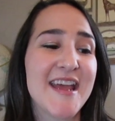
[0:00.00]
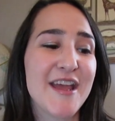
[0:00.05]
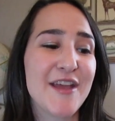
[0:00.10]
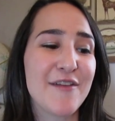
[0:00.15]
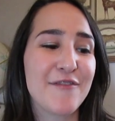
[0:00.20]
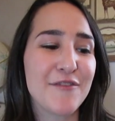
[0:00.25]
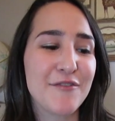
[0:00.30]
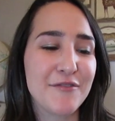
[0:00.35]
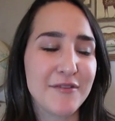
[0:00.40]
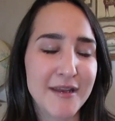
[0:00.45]

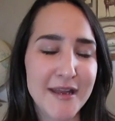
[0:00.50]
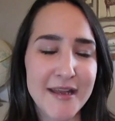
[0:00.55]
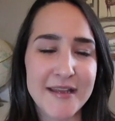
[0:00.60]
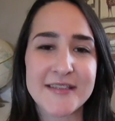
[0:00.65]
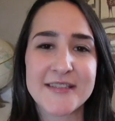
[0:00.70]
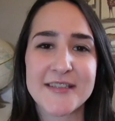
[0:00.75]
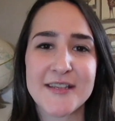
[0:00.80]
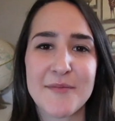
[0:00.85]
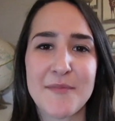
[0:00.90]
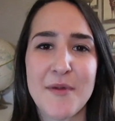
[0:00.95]
If you
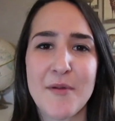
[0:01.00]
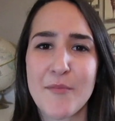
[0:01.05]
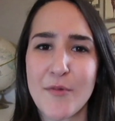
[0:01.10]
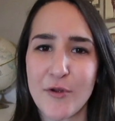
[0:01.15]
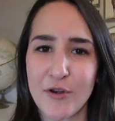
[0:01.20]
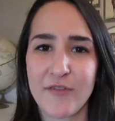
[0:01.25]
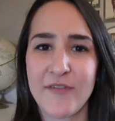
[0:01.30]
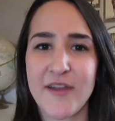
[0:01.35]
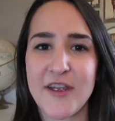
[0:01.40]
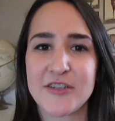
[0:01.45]
need some
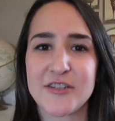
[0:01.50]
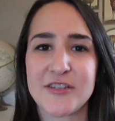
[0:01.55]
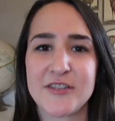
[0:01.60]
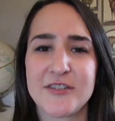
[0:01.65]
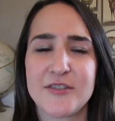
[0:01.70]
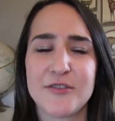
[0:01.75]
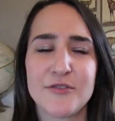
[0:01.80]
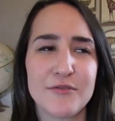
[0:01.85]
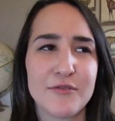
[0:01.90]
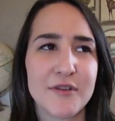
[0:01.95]
motivation
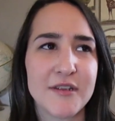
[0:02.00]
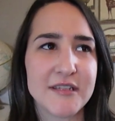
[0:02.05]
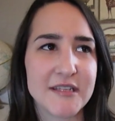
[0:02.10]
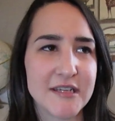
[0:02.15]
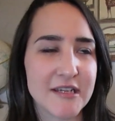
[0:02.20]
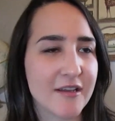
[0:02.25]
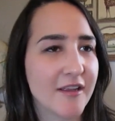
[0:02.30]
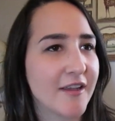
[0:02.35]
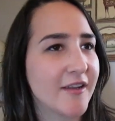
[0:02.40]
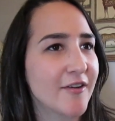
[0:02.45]
to
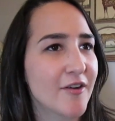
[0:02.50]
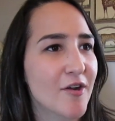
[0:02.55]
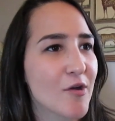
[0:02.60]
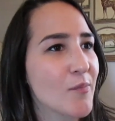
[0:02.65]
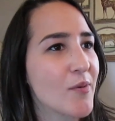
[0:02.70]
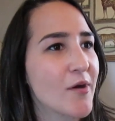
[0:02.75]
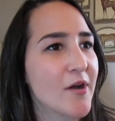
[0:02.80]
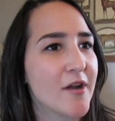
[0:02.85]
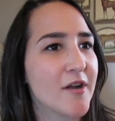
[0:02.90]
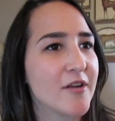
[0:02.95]
declutter or
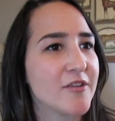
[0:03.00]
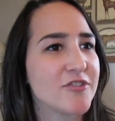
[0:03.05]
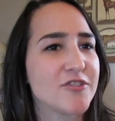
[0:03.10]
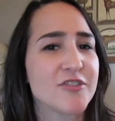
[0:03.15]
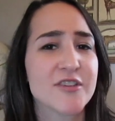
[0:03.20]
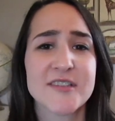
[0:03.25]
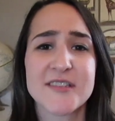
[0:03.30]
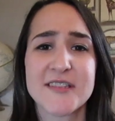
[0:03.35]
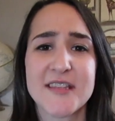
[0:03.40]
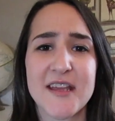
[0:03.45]
purge,
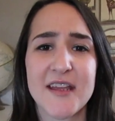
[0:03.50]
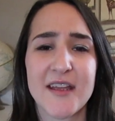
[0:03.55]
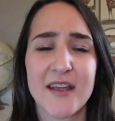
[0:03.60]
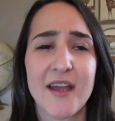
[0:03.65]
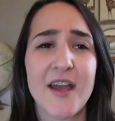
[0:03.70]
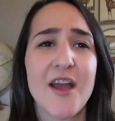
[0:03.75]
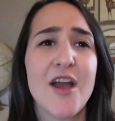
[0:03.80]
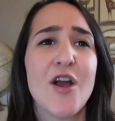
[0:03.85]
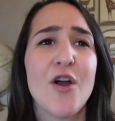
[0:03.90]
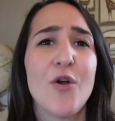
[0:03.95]
just
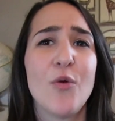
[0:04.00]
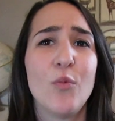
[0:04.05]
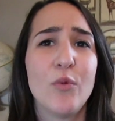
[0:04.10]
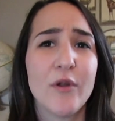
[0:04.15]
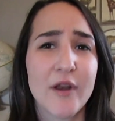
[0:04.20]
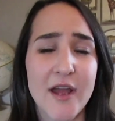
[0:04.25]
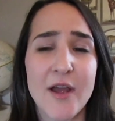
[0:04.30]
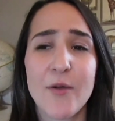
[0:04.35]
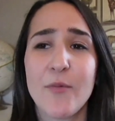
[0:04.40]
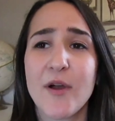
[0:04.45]
think
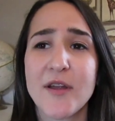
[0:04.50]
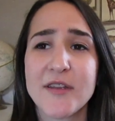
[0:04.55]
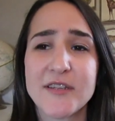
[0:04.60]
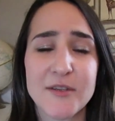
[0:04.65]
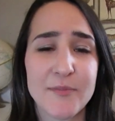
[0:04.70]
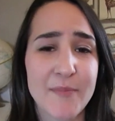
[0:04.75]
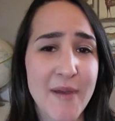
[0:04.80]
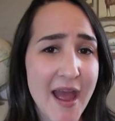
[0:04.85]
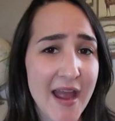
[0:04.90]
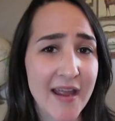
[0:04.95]
would I want
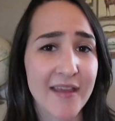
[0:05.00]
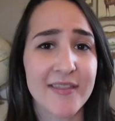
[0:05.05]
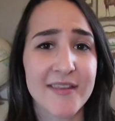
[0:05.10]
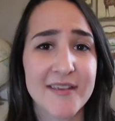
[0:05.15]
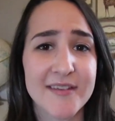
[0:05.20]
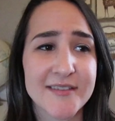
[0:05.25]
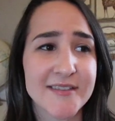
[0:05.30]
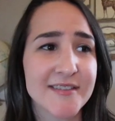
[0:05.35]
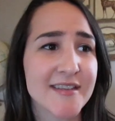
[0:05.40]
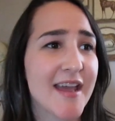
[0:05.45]
to pack
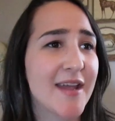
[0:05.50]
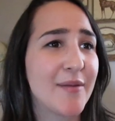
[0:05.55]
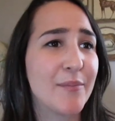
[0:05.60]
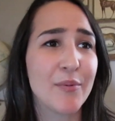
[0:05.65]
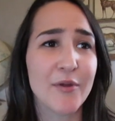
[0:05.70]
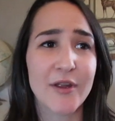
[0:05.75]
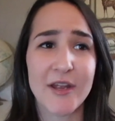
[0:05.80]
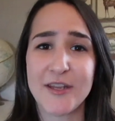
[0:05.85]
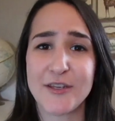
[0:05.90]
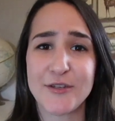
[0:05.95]
this and
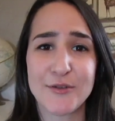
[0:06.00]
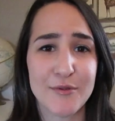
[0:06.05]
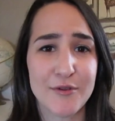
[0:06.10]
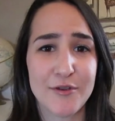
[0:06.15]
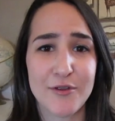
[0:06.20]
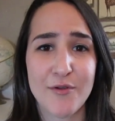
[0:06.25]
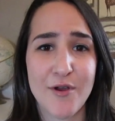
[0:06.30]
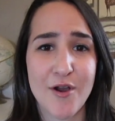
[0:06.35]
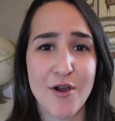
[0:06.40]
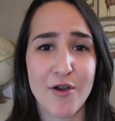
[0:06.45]
bring it to a
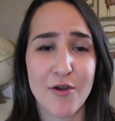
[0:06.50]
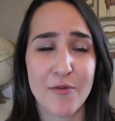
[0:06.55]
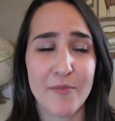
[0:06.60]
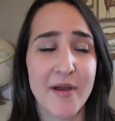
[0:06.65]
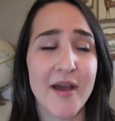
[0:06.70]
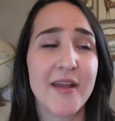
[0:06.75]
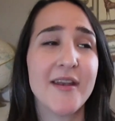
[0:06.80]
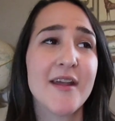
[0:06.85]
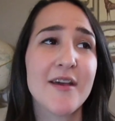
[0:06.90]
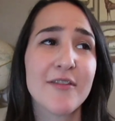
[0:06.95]
new home?
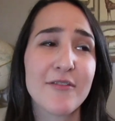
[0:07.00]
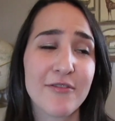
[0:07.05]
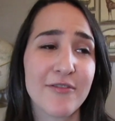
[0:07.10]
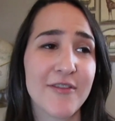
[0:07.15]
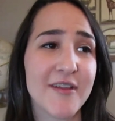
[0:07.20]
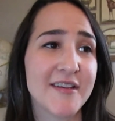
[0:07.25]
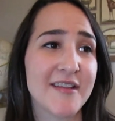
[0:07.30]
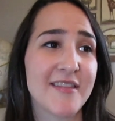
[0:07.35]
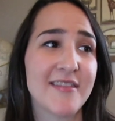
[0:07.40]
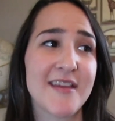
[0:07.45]
Another
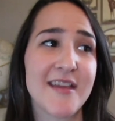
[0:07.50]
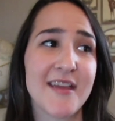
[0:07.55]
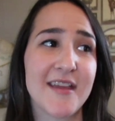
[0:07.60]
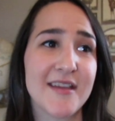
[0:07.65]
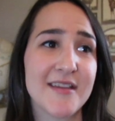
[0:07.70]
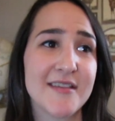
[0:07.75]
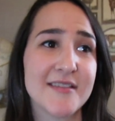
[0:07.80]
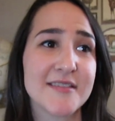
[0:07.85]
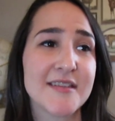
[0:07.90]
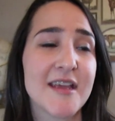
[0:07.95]
thing to think
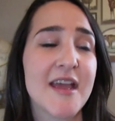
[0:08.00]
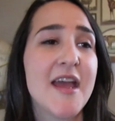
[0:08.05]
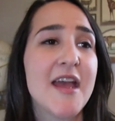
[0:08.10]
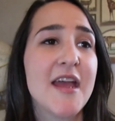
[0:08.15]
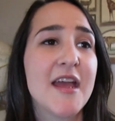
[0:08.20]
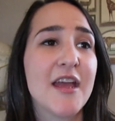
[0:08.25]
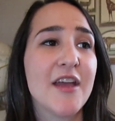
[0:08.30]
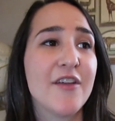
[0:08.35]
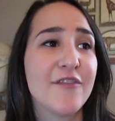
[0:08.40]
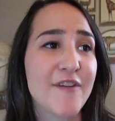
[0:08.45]
is,
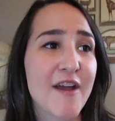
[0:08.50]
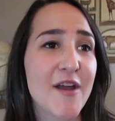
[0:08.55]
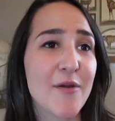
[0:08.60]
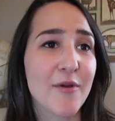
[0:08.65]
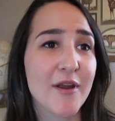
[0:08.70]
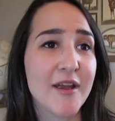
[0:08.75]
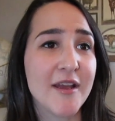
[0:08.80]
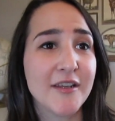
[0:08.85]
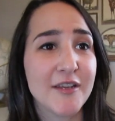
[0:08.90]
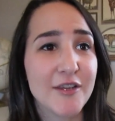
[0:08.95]
if I
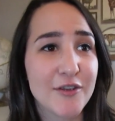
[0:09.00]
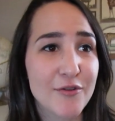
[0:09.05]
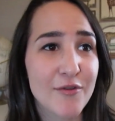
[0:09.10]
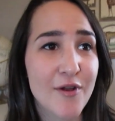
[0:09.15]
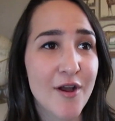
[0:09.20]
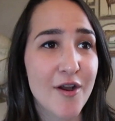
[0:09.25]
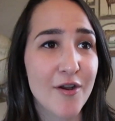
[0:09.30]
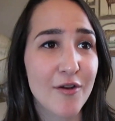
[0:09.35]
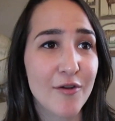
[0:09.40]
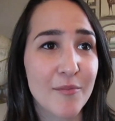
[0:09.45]
were in a new
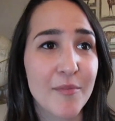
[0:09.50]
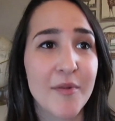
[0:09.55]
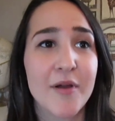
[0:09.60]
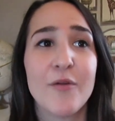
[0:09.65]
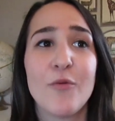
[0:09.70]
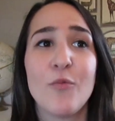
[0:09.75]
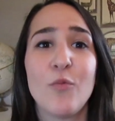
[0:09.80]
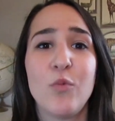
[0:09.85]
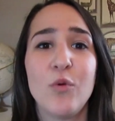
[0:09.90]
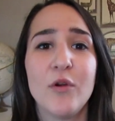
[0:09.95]
home,
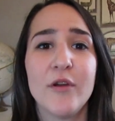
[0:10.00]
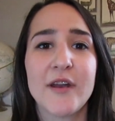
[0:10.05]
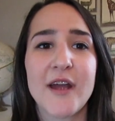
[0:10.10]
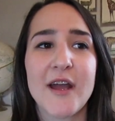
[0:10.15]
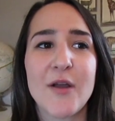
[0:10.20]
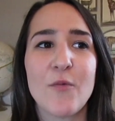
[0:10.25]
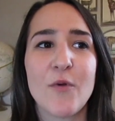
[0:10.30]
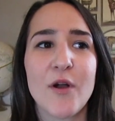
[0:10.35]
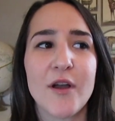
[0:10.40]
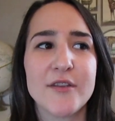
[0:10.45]
would
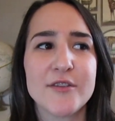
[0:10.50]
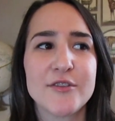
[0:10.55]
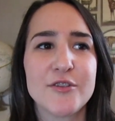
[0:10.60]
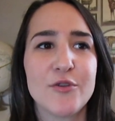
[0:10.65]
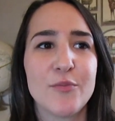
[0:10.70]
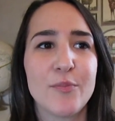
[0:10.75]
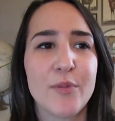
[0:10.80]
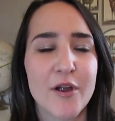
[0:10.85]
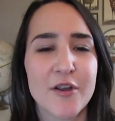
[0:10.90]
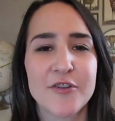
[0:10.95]
I want
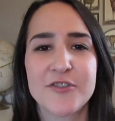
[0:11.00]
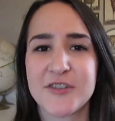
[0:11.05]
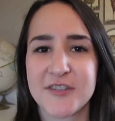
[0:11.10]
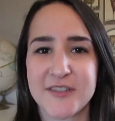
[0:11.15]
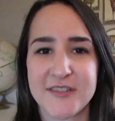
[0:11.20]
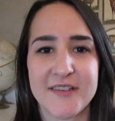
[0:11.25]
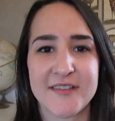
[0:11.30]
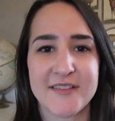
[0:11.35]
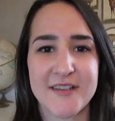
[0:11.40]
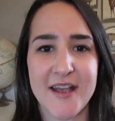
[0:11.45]
to
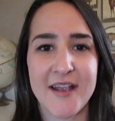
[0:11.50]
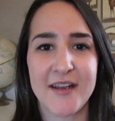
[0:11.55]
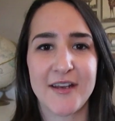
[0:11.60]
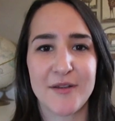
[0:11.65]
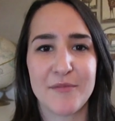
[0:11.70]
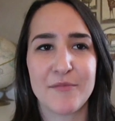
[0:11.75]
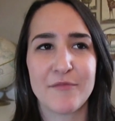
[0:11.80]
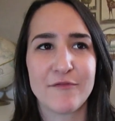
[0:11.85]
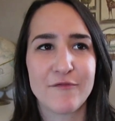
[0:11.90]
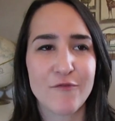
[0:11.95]
purchase this
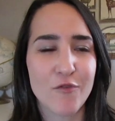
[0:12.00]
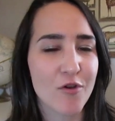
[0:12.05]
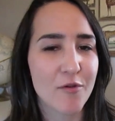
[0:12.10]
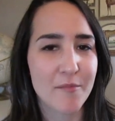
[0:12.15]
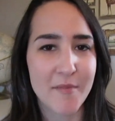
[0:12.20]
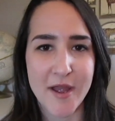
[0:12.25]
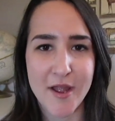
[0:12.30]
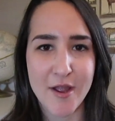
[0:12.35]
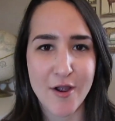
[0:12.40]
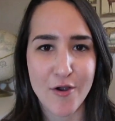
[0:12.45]
item for
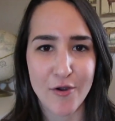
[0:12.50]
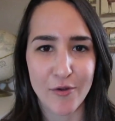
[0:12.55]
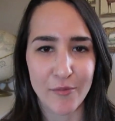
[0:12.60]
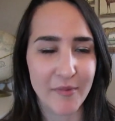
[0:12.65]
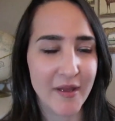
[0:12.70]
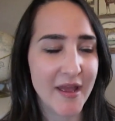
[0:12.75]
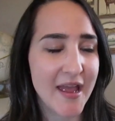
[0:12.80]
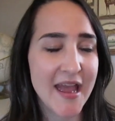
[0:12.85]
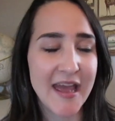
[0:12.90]
my home?